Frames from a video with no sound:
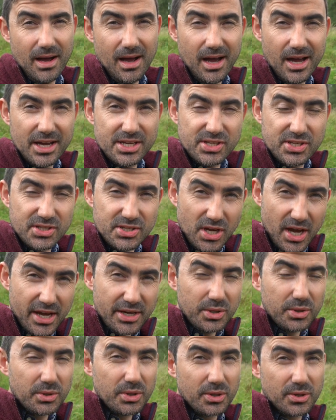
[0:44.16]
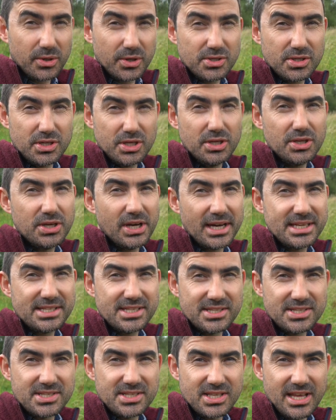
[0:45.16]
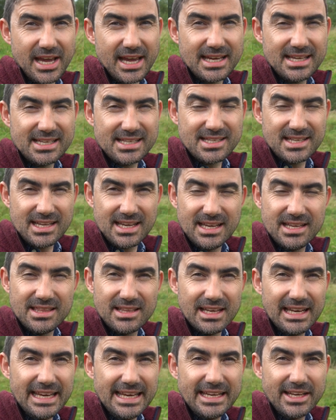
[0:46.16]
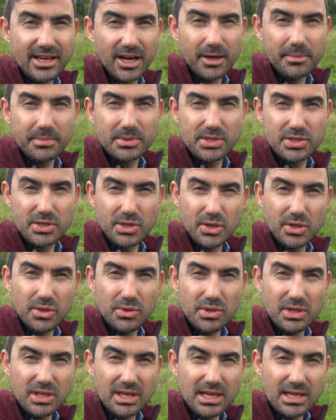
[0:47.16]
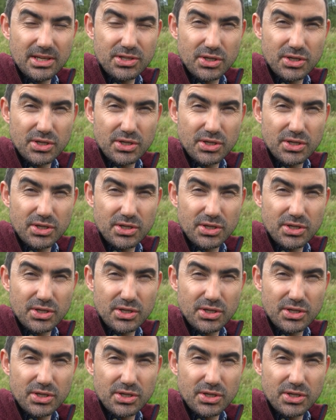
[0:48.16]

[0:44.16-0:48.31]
I cycled across the United States in the lead up to the